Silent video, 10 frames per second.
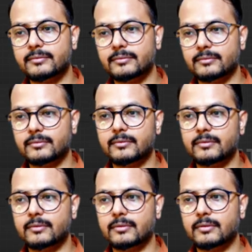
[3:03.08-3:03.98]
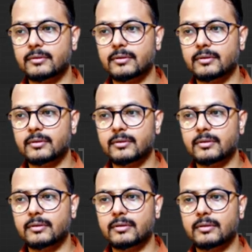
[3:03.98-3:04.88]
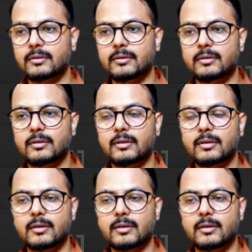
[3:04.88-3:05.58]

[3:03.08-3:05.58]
(silence)